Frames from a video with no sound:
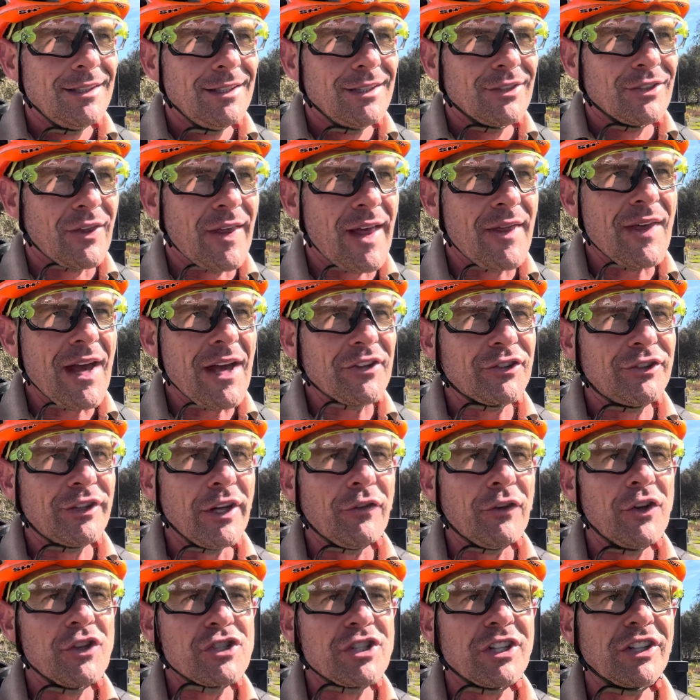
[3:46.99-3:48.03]
So that, that's the
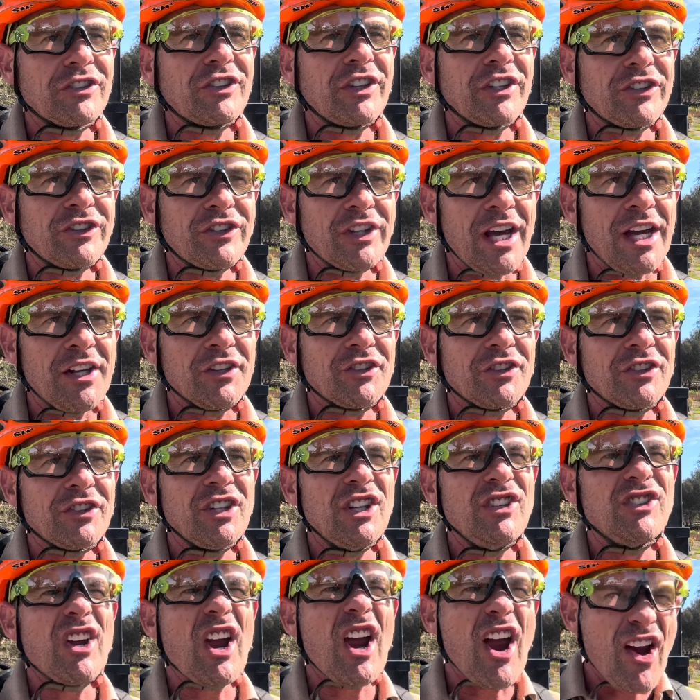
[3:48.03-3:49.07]
definition of success
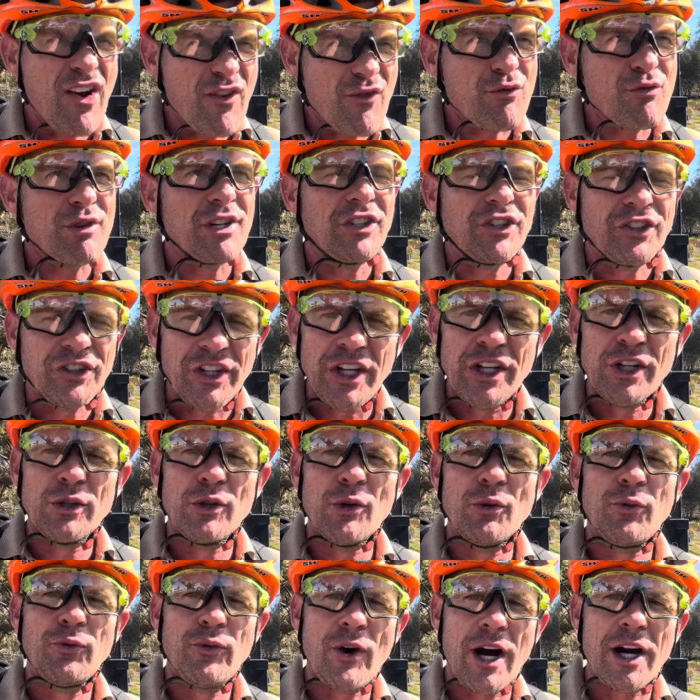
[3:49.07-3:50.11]
is every
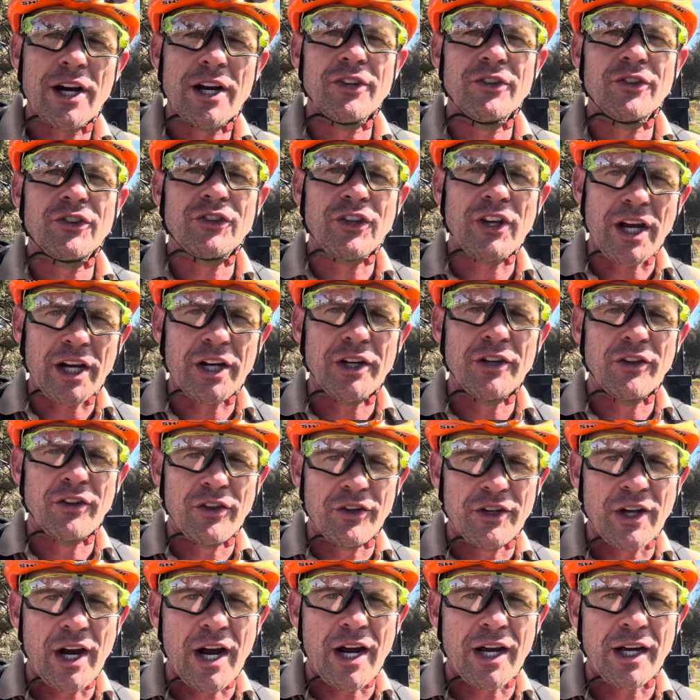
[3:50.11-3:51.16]
single fucking second of the
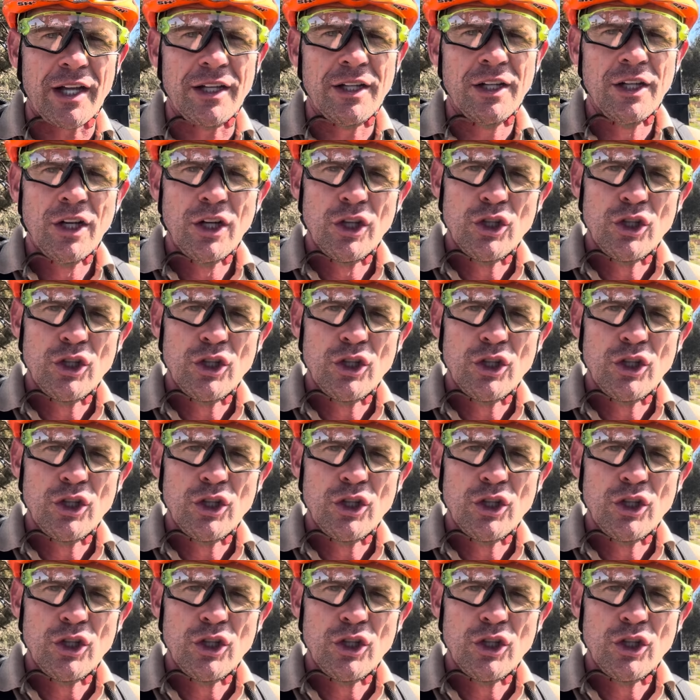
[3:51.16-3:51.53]
day,